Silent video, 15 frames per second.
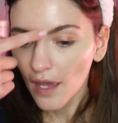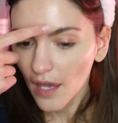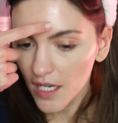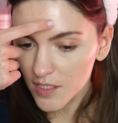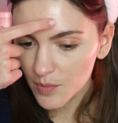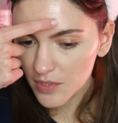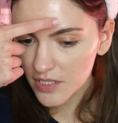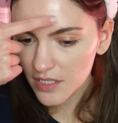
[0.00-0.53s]

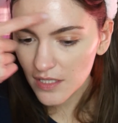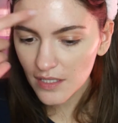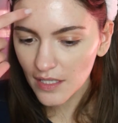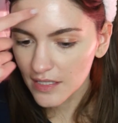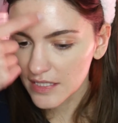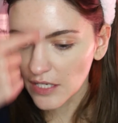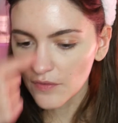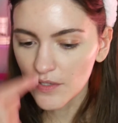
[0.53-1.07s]
especially
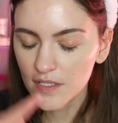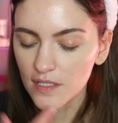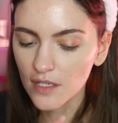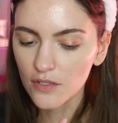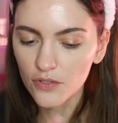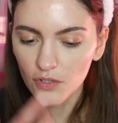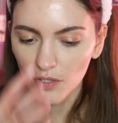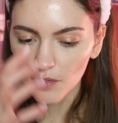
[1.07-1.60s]
down the
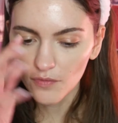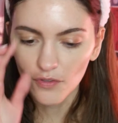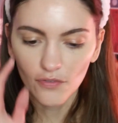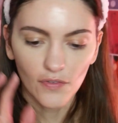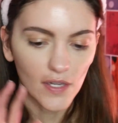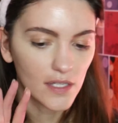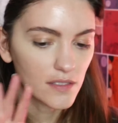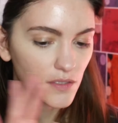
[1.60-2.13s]
center of your
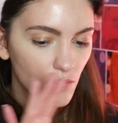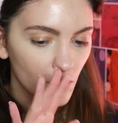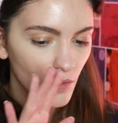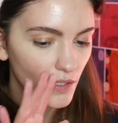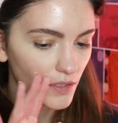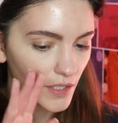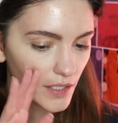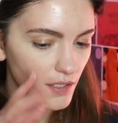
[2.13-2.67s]
face and where